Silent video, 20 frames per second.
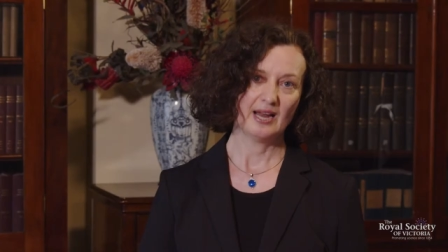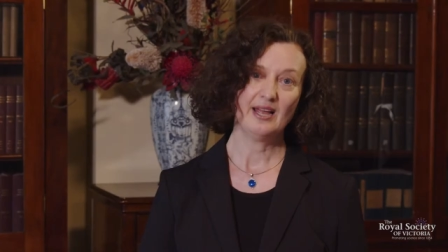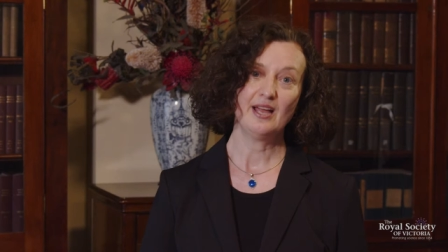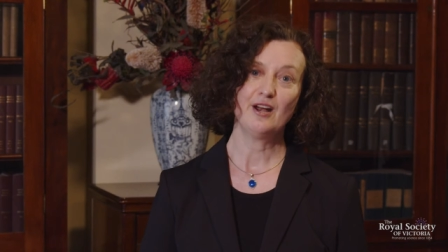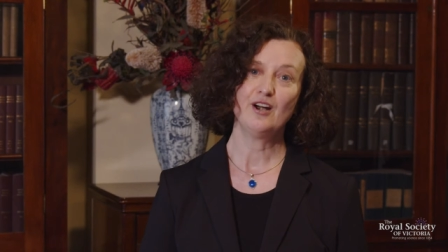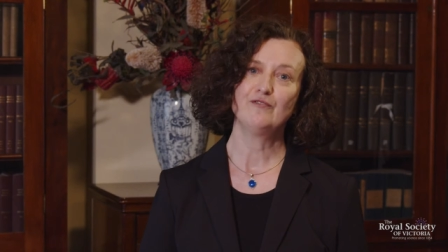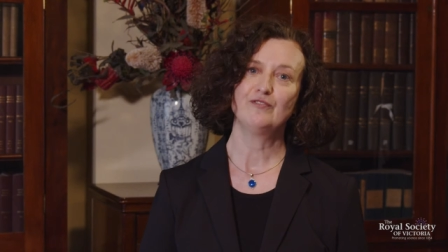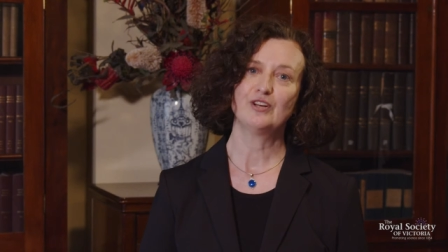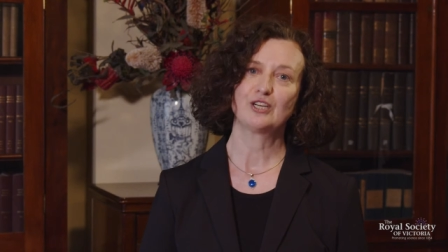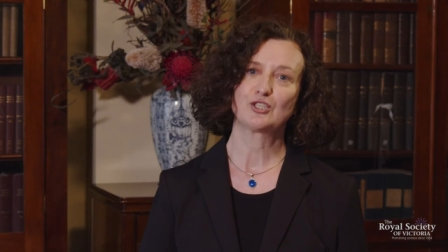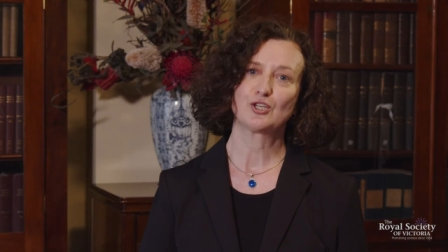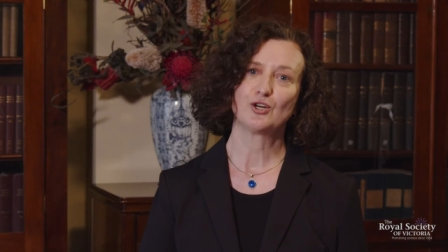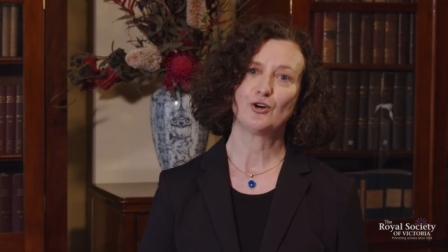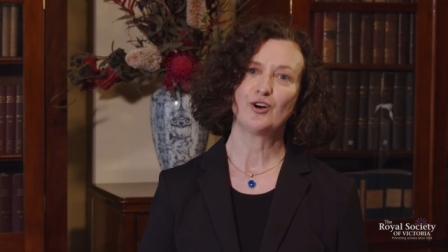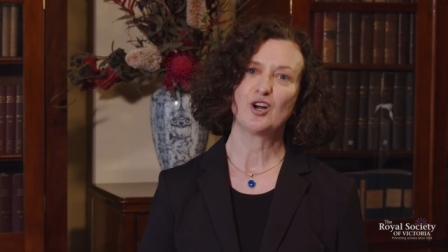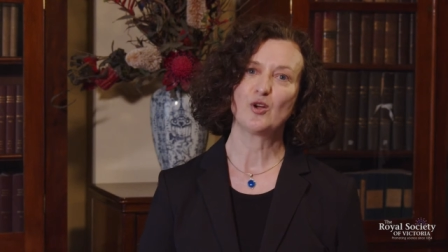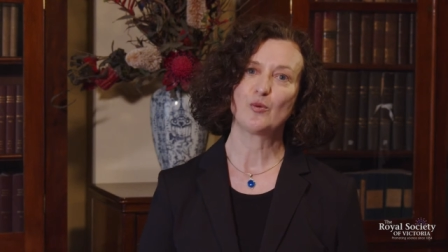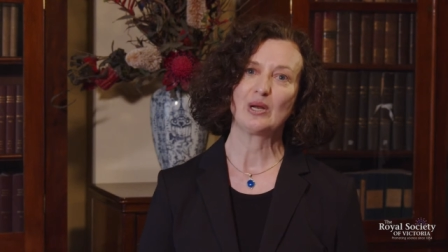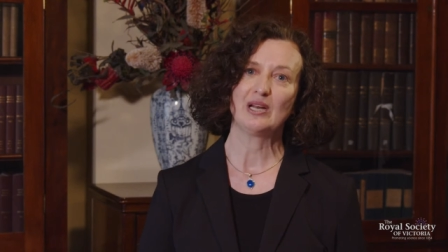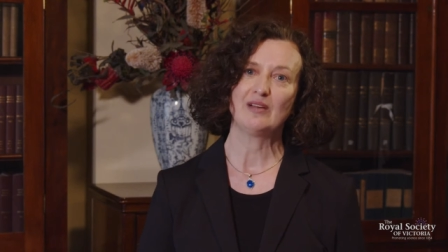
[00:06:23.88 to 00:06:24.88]
And here in
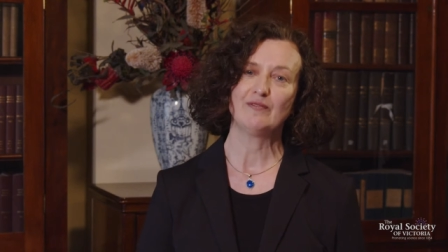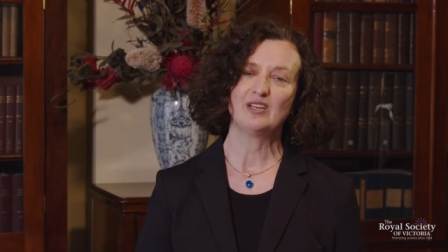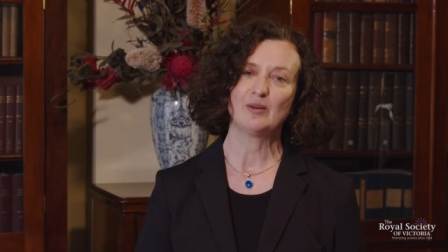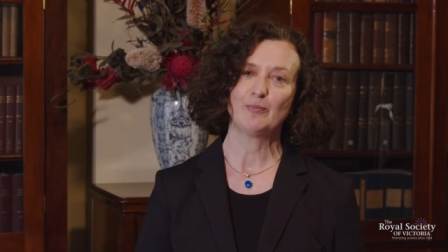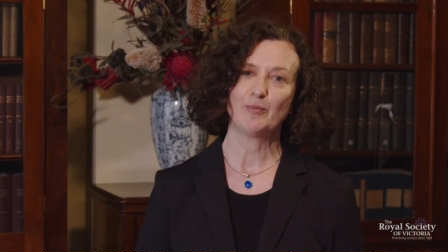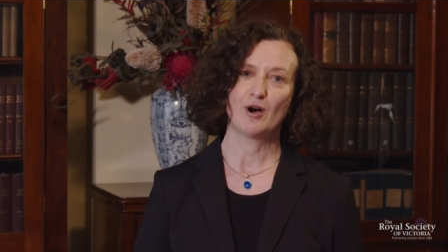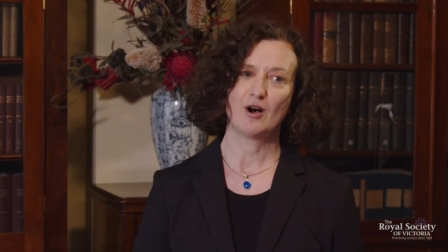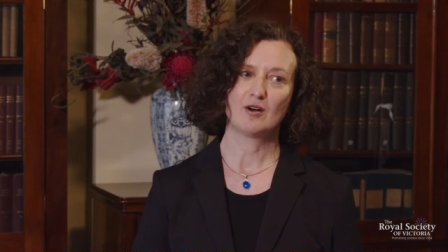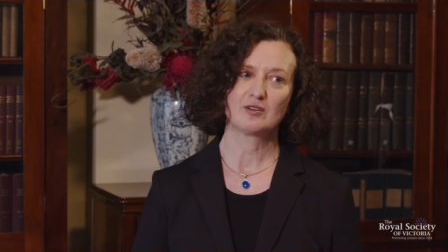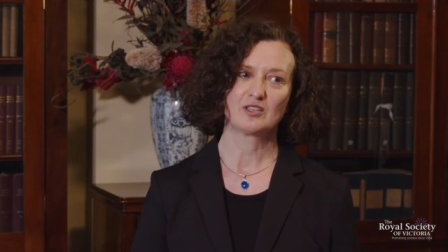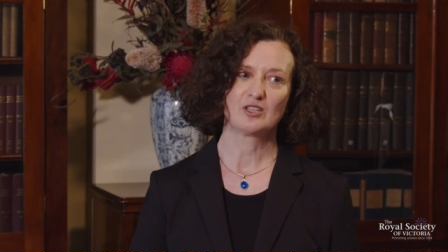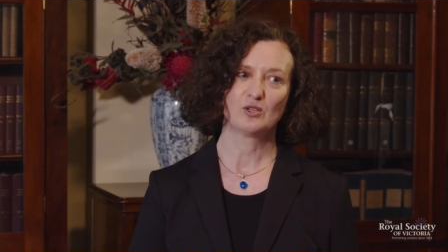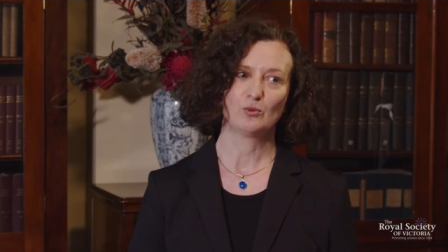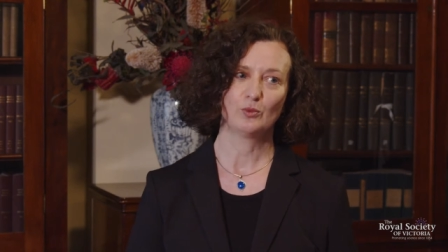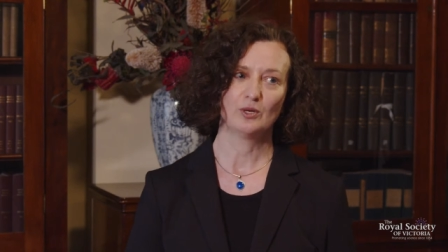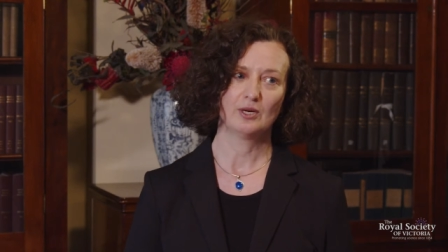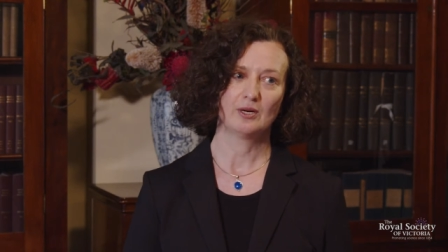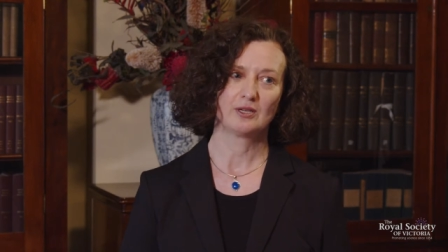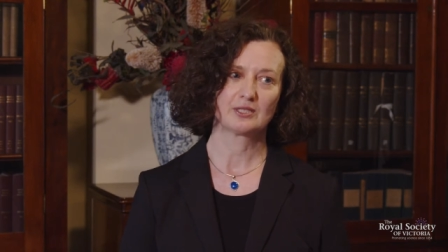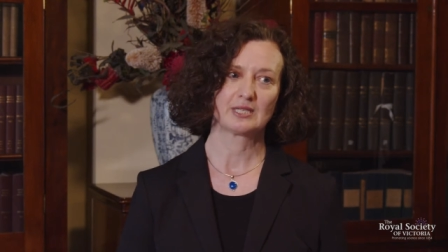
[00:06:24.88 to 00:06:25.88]
Victoria, we live in a part of the
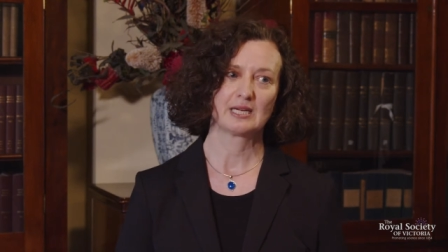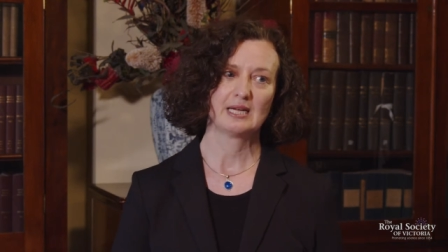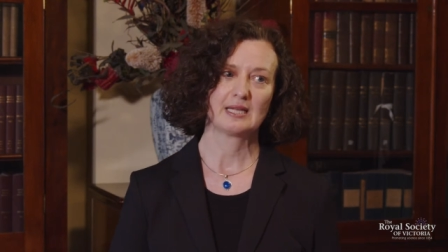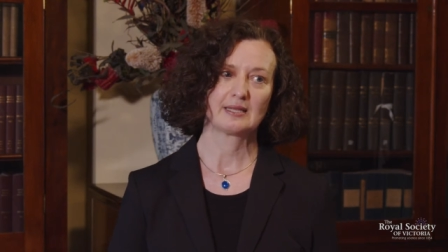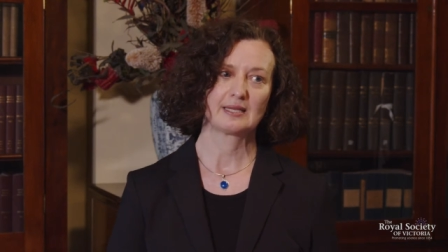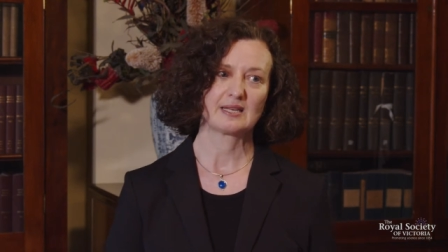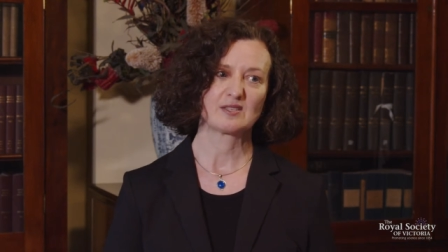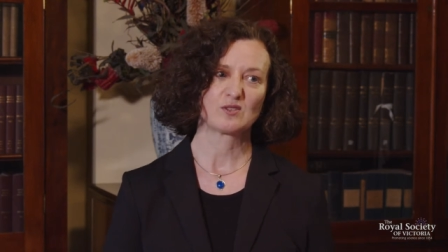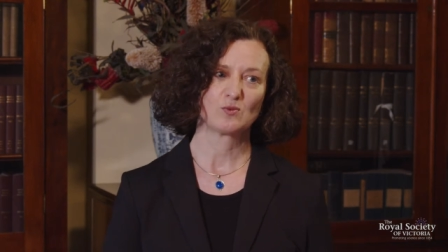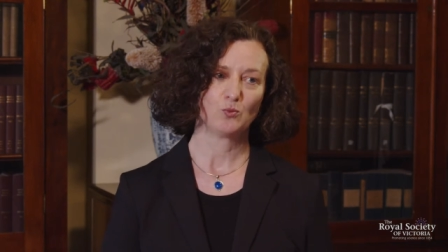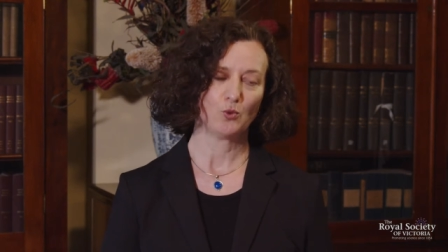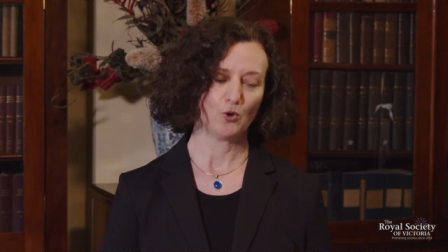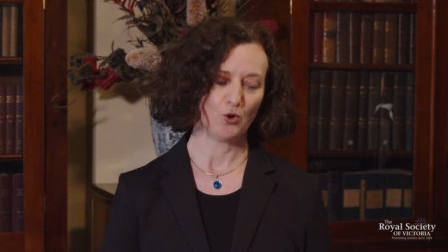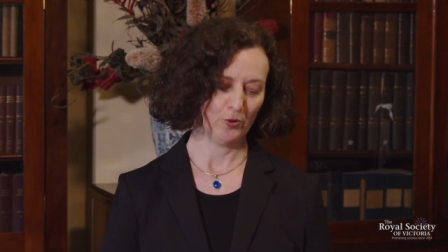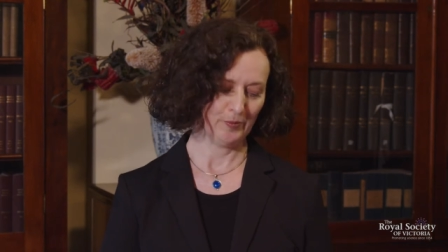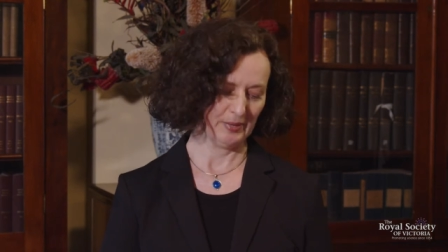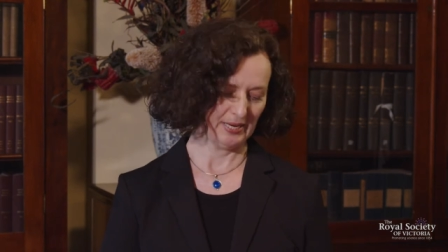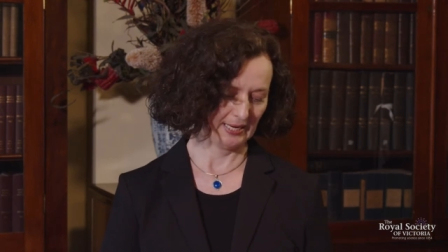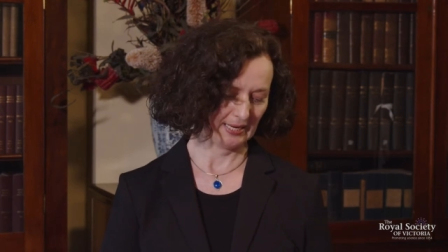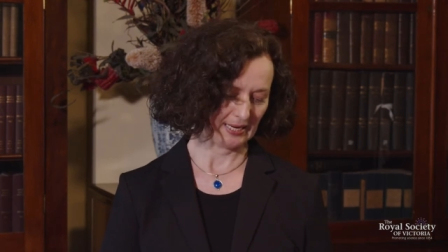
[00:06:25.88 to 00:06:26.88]
world that's
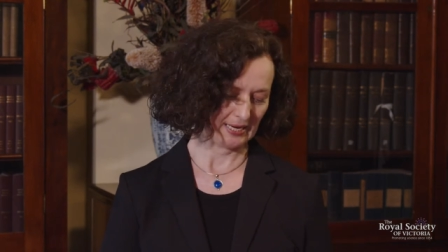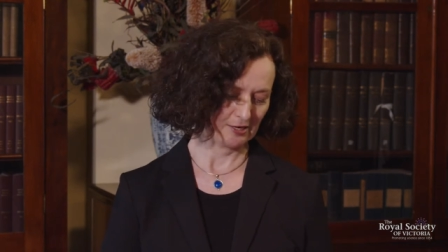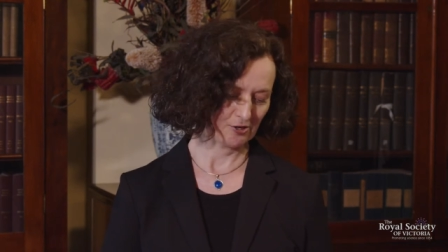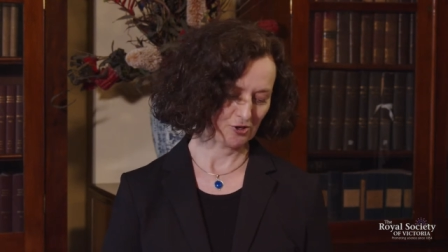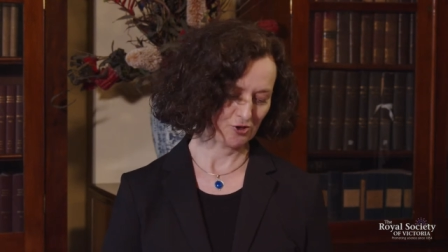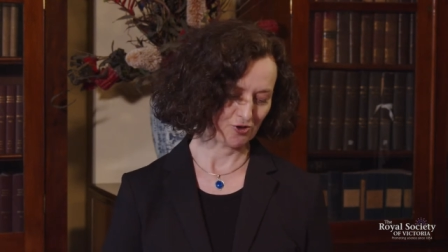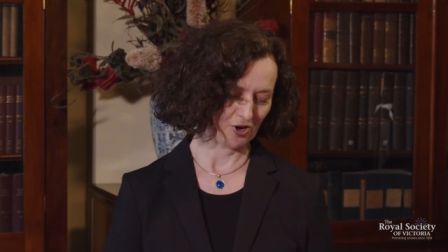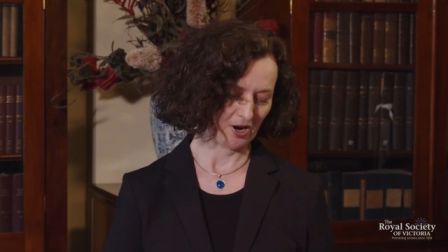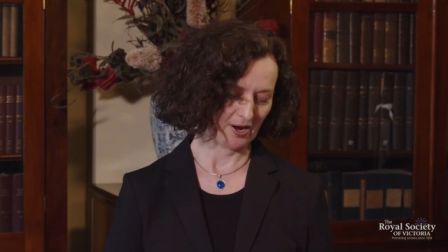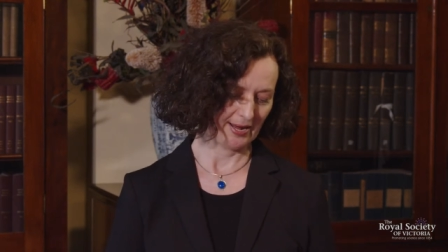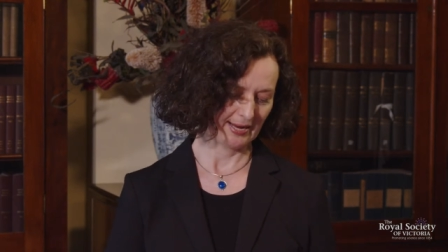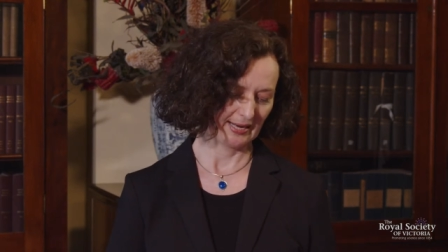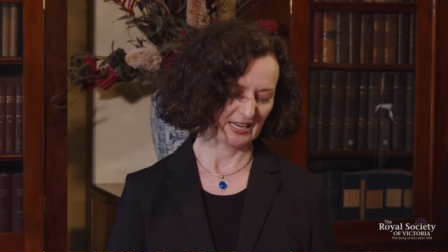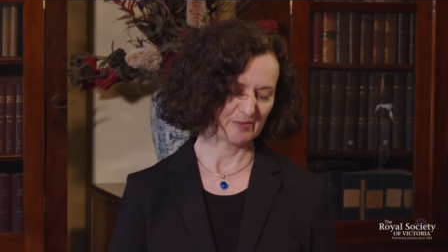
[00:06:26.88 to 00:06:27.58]
warming and drying.